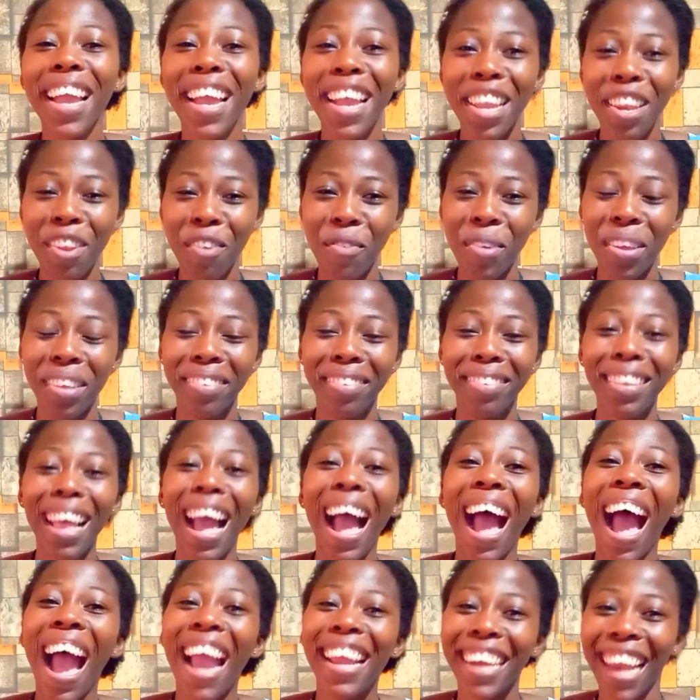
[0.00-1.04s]
Anyways,
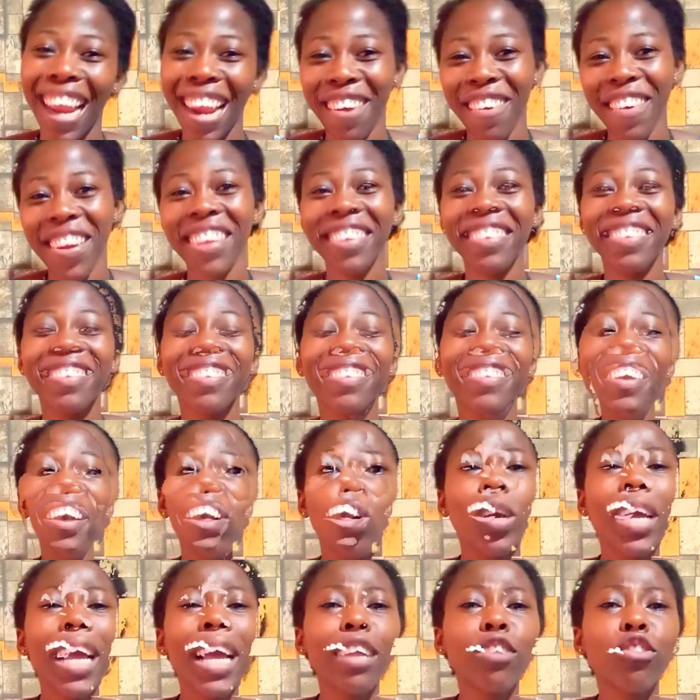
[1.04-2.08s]
I digress. Right.
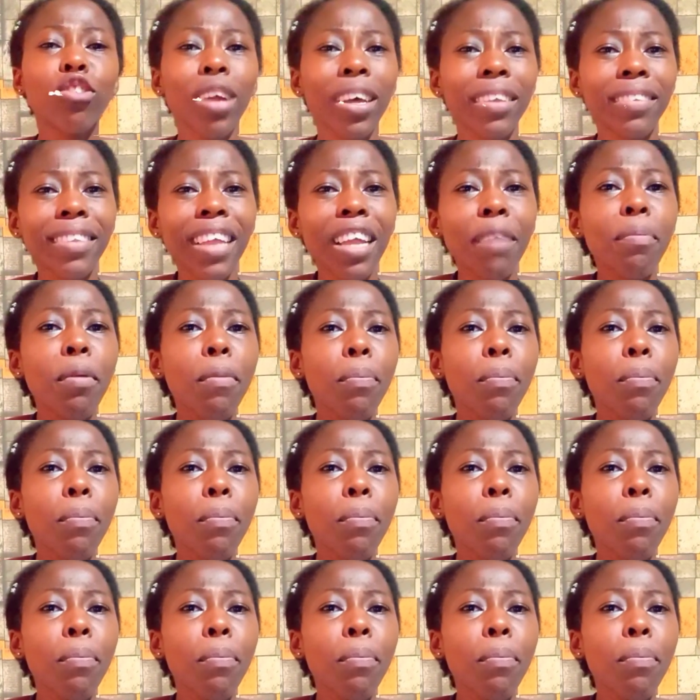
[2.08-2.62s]
So get trusted